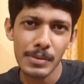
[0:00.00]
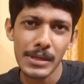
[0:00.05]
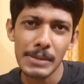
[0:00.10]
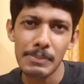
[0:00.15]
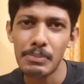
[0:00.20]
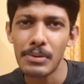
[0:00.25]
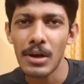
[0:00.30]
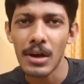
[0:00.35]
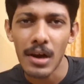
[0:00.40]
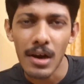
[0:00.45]

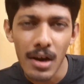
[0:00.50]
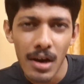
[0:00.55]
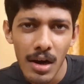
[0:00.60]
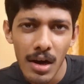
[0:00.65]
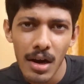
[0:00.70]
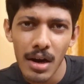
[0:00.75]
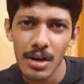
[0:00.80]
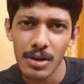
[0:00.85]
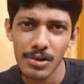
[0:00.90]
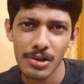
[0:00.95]
people
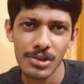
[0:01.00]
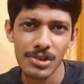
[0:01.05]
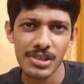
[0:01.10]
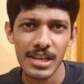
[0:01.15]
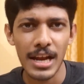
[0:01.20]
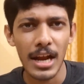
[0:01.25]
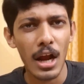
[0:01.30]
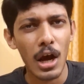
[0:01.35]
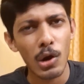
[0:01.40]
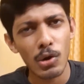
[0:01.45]
heard this
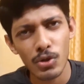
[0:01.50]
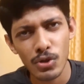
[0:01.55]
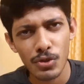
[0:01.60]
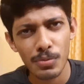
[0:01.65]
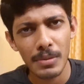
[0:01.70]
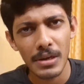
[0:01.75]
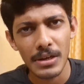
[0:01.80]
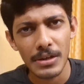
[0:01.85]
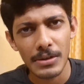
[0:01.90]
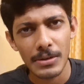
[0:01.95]

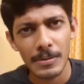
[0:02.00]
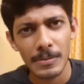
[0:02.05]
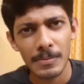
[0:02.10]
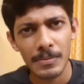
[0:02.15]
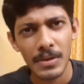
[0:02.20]
announcement,